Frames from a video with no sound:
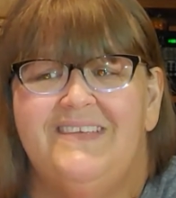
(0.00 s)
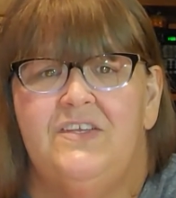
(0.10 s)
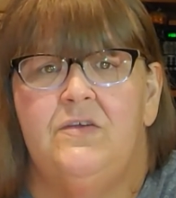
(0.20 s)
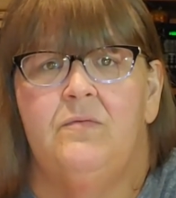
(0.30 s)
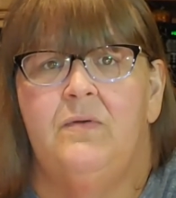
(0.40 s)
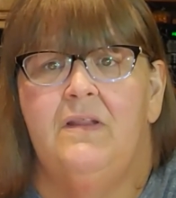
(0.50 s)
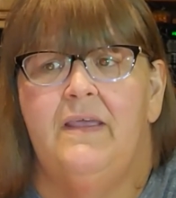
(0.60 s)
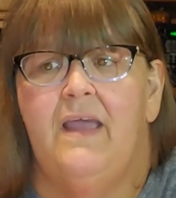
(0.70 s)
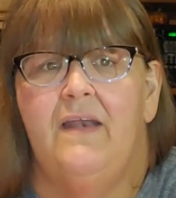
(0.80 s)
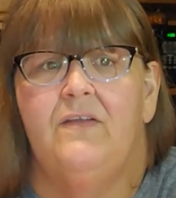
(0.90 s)
You're
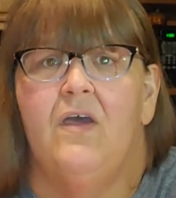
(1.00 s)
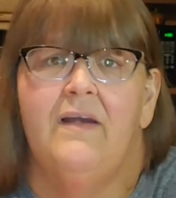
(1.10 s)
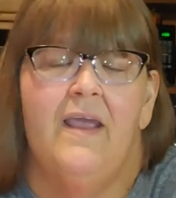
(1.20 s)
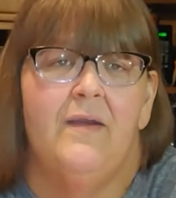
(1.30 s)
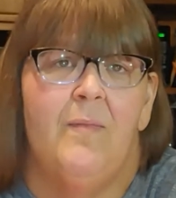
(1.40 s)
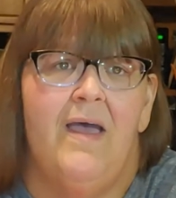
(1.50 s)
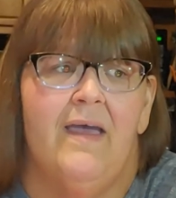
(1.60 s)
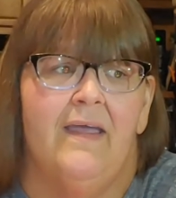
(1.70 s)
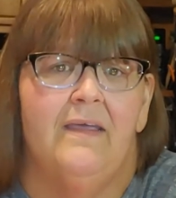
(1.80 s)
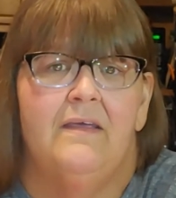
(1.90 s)
really kind of talking out your
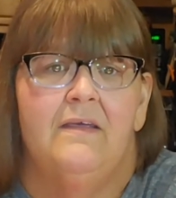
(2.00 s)
butt.